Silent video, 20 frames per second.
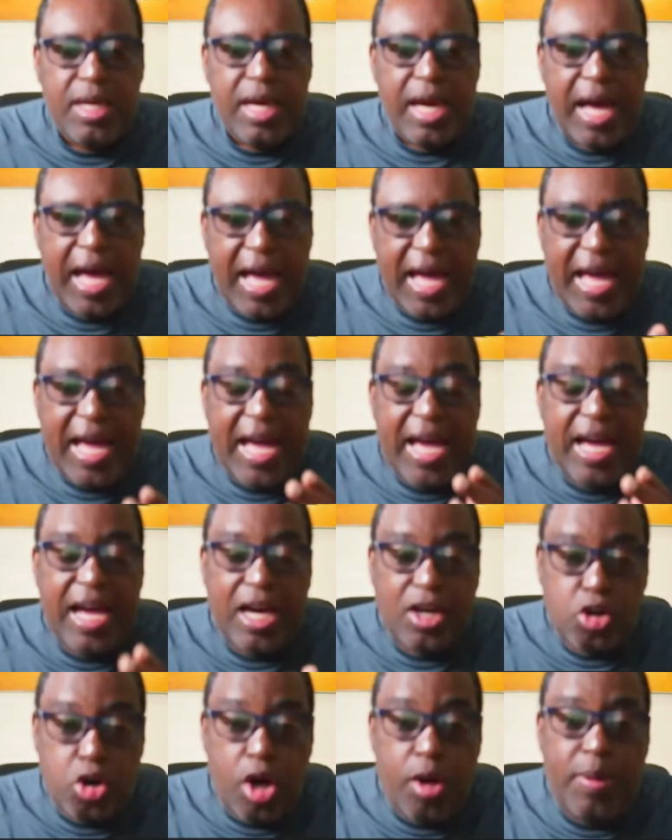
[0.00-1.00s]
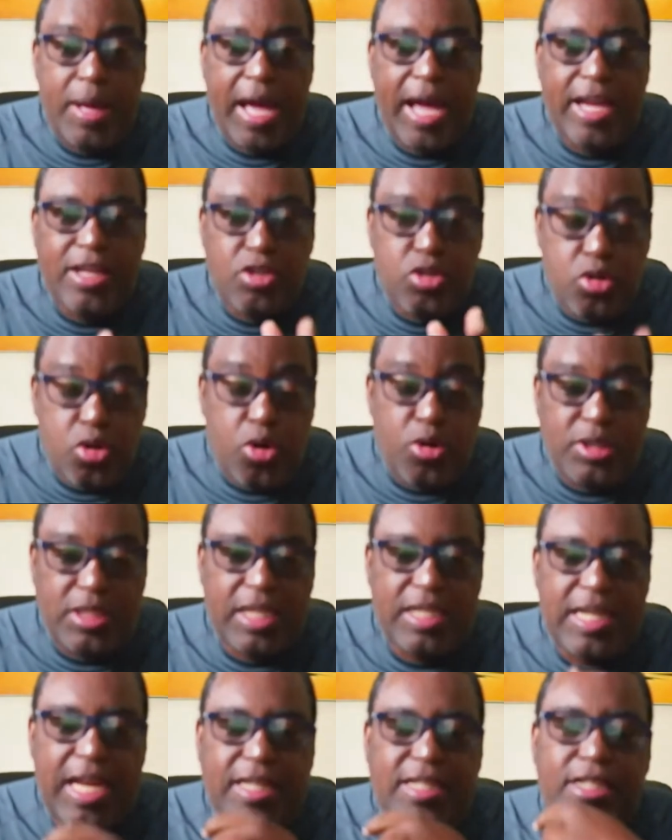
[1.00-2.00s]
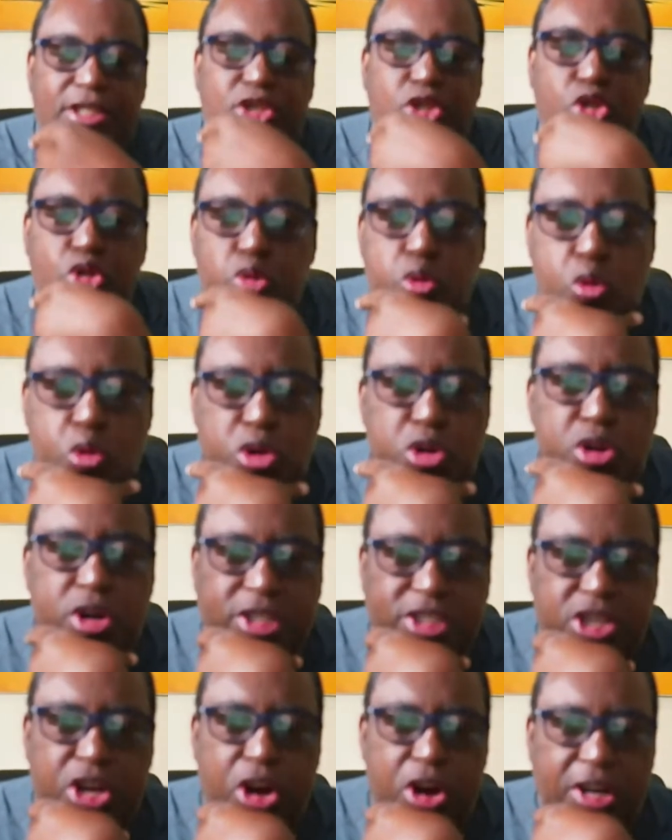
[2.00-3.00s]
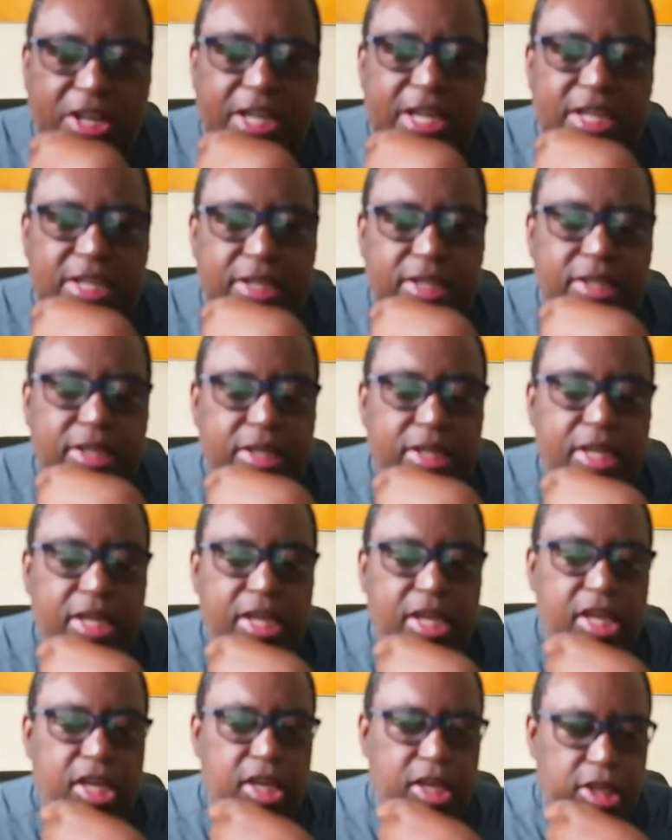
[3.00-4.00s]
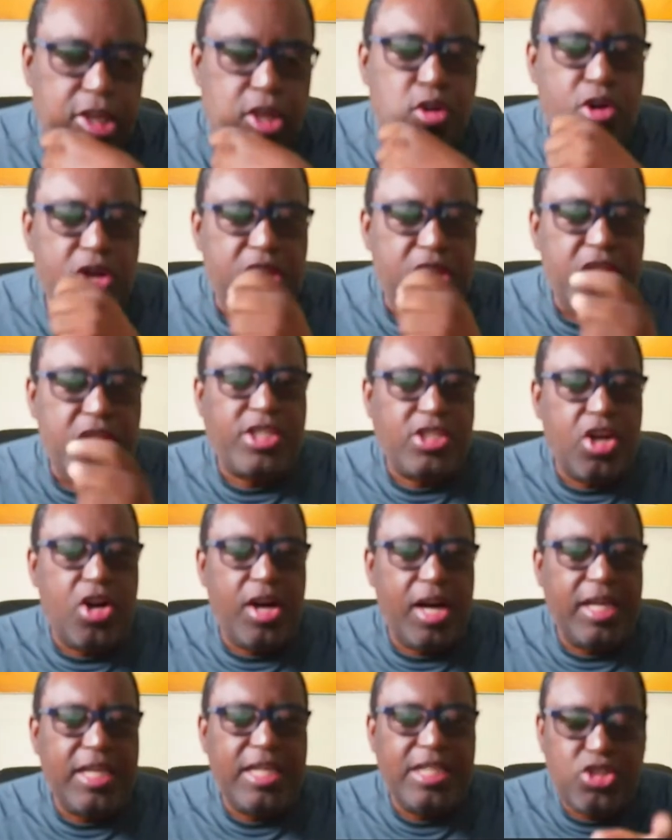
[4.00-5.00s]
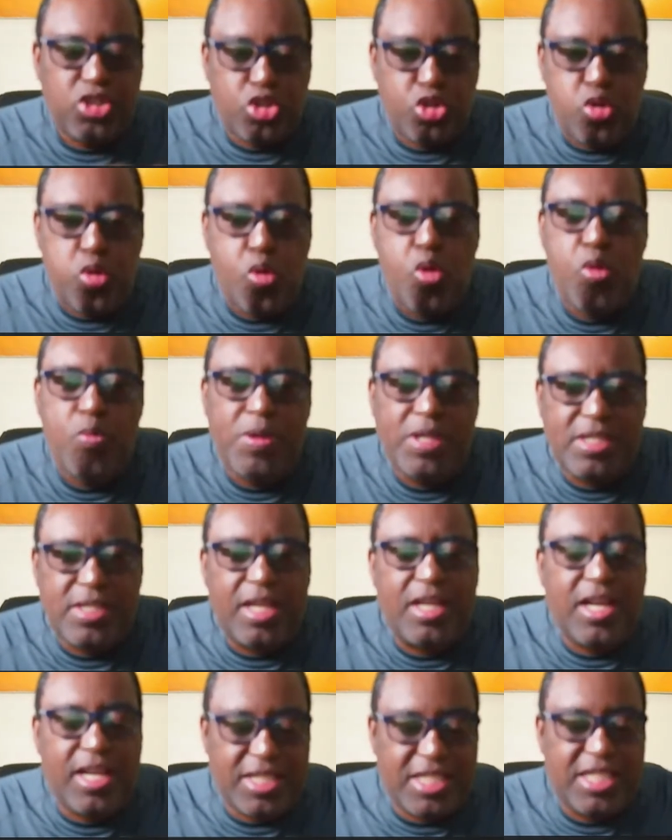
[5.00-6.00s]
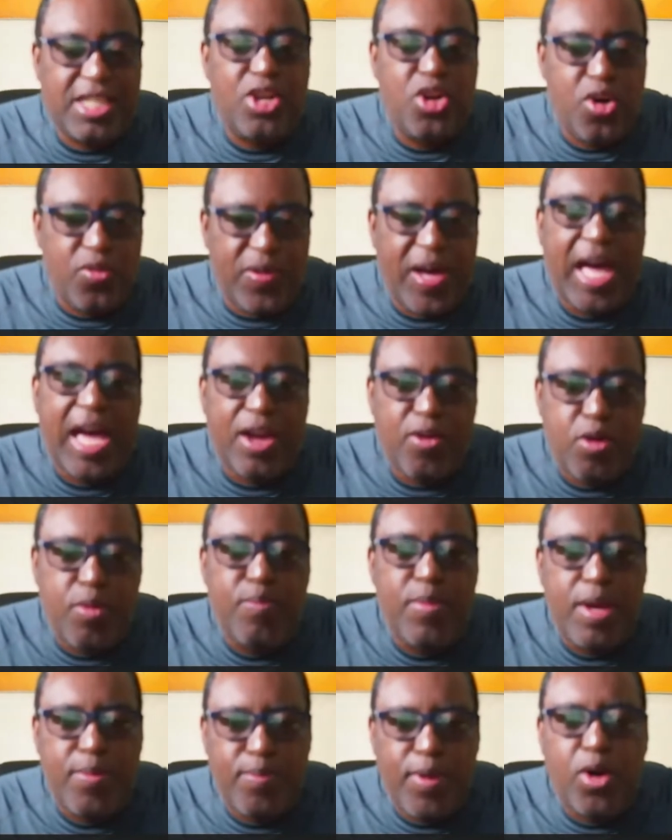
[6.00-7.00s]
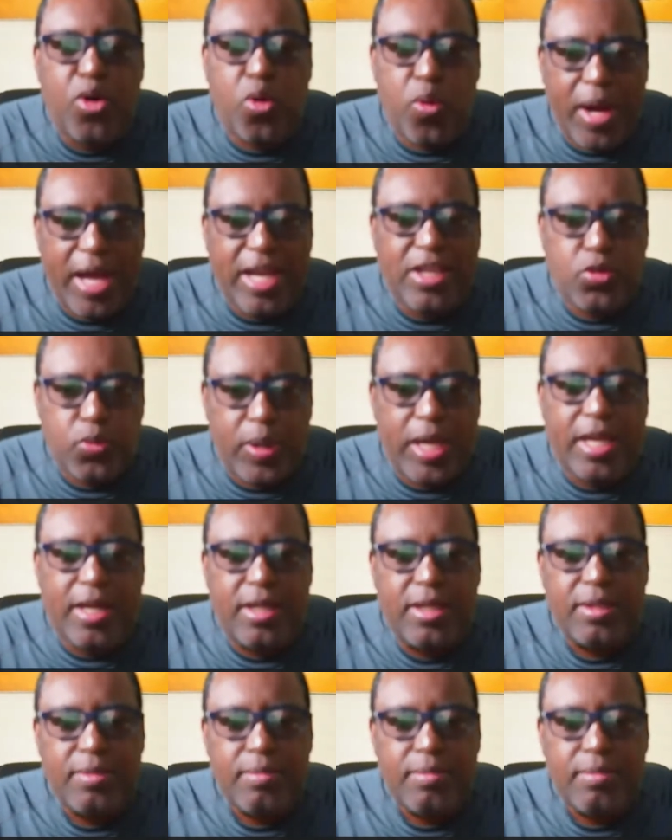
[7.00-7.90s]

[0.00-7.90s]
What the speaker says: I know that is true you're talking. It's true, Mr. Casanova. I remember quite well.